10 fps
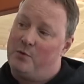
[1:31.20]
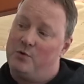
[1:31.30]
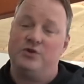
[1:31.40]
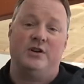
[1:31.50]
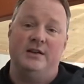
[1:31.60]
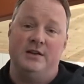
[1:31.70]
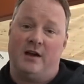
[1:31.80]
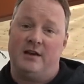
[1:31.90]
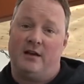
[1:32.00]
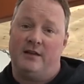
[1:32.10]
Porsche
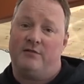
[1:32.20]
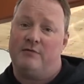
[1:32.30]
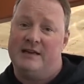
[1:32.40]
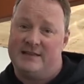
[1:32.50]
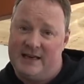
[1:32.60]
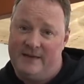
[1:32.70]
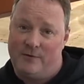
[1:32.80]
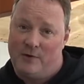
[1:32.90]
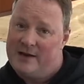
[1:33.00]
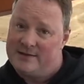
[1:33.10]
993
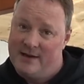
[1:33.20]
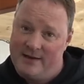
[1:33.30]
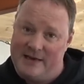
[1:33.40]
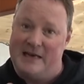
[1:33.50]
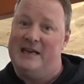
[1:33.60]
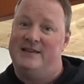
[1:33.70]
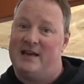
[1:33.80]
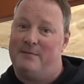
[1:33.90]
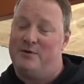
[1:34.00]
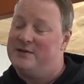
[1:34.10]
C4S needs
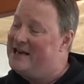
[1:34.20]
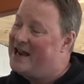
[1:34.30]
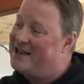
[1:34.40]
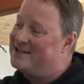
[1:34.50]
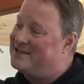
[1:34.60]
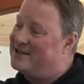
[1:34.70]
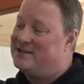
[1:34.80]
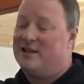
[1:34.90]
an MOT, as does